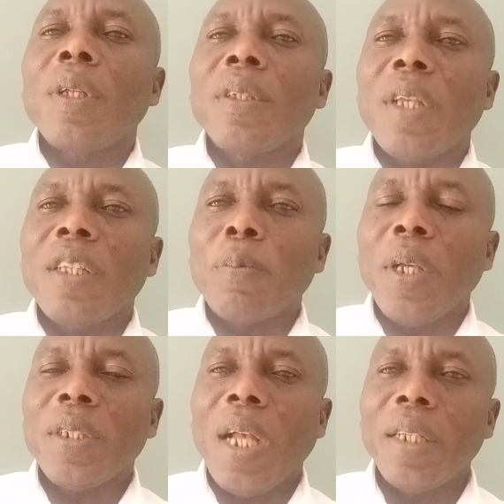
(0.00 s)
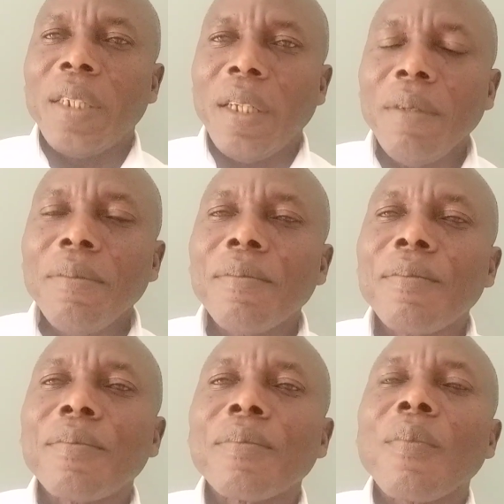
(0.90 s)
is a special day,
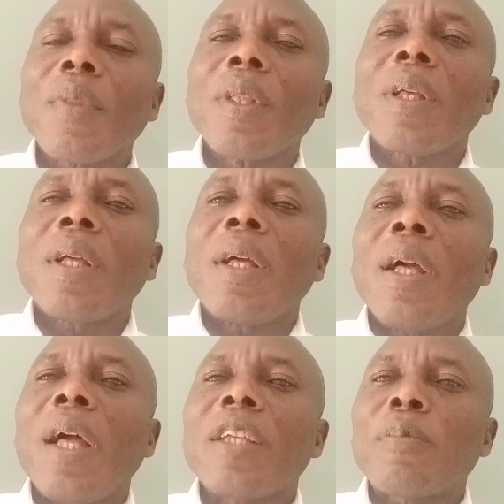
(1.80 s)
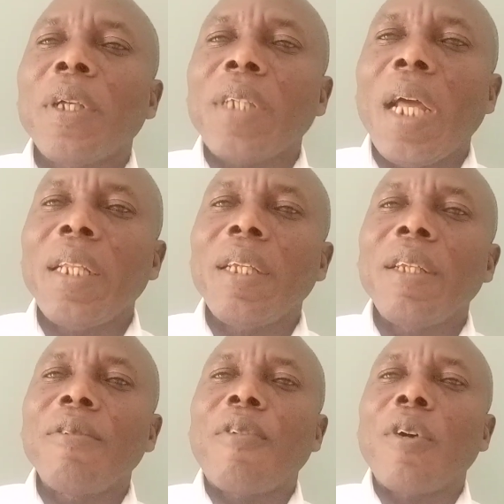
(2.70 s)

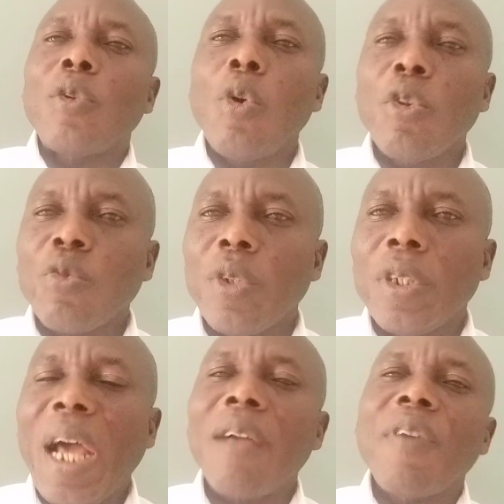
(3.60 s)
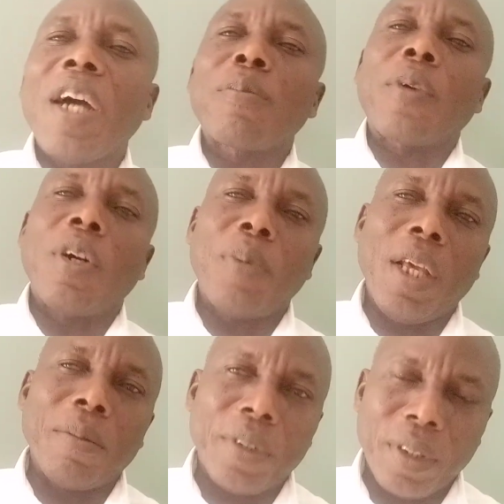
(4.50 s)
especially for those with diverse
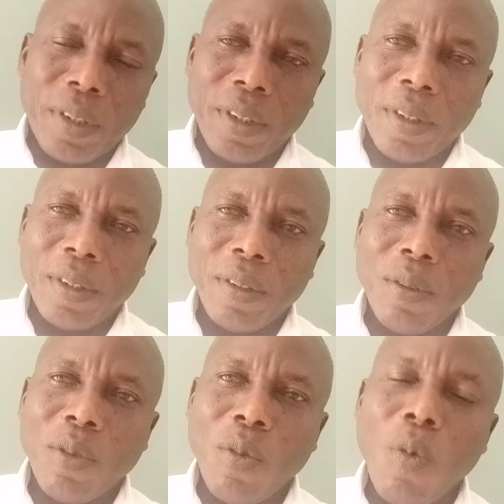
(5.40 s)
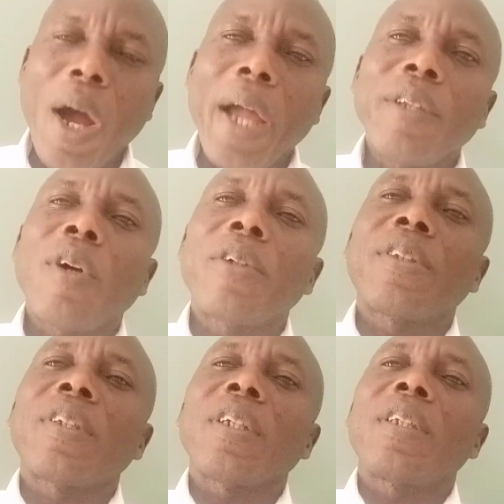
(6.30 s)
problems. Why not
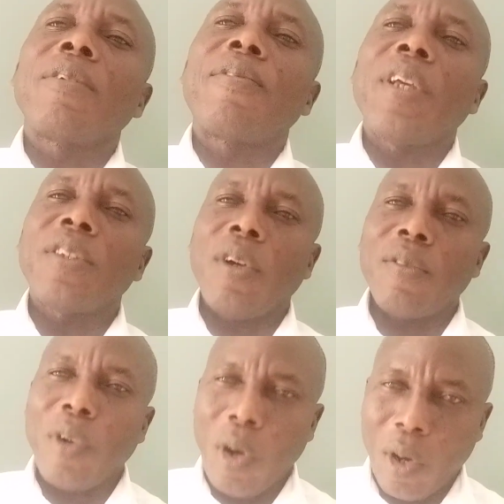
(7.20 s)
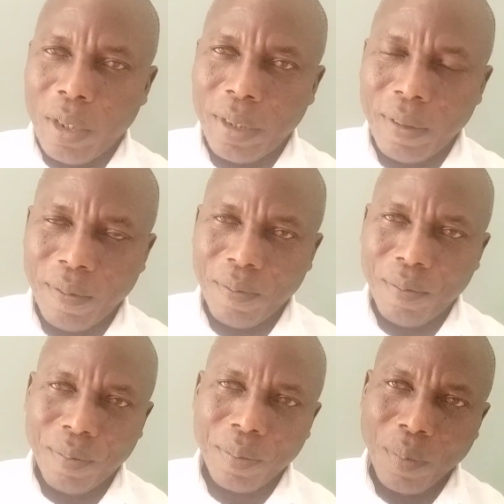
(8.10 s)
seek the face of God?
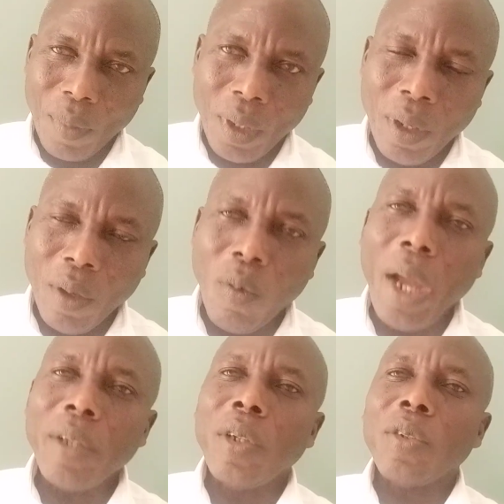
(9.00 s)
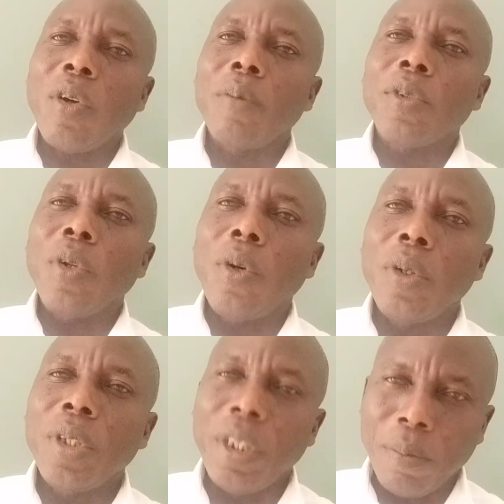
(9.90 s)
Why not come
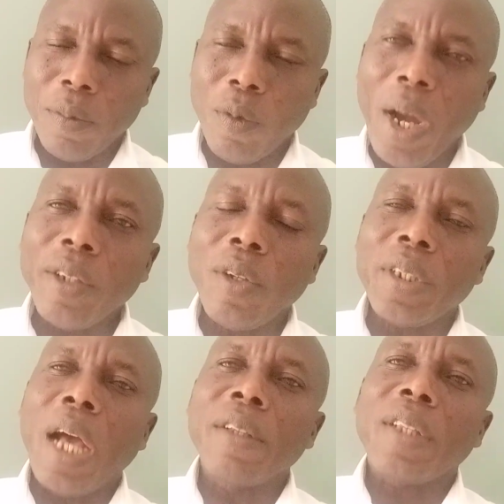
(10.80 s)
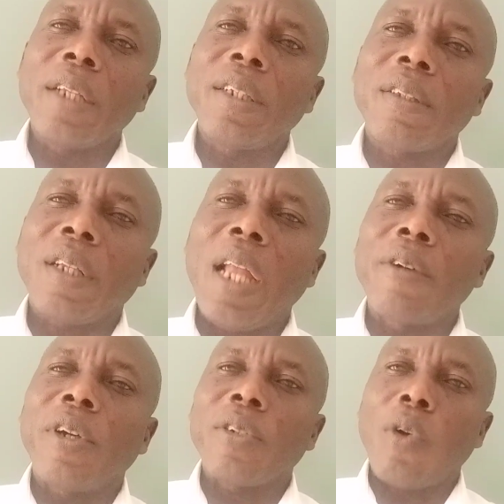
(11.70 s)
to Him? Why not answer this
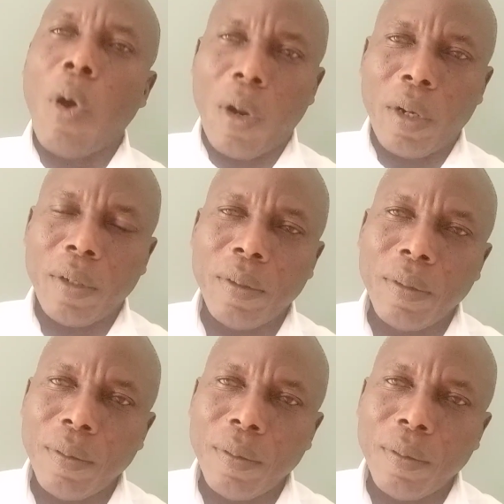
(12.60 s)
clarion call?